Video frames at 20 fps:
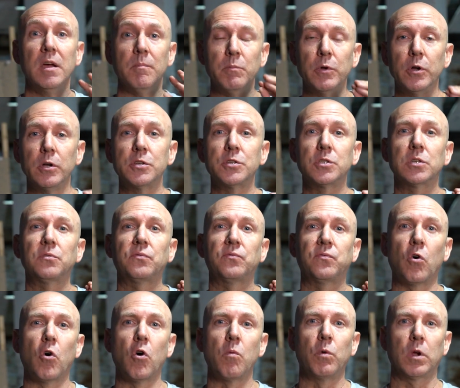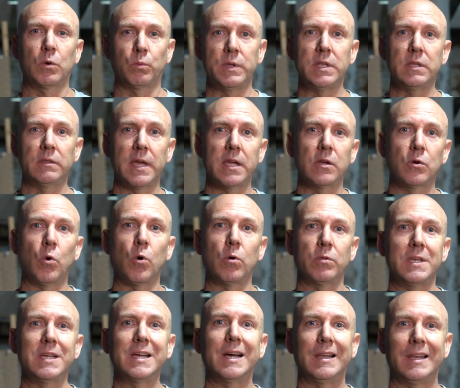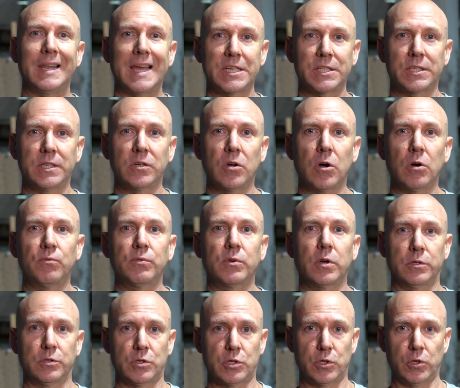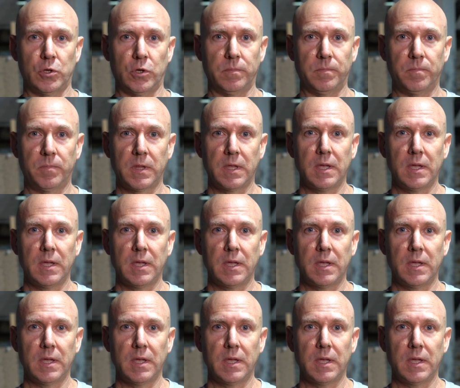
merged to form what they call the Kalashnikov concern.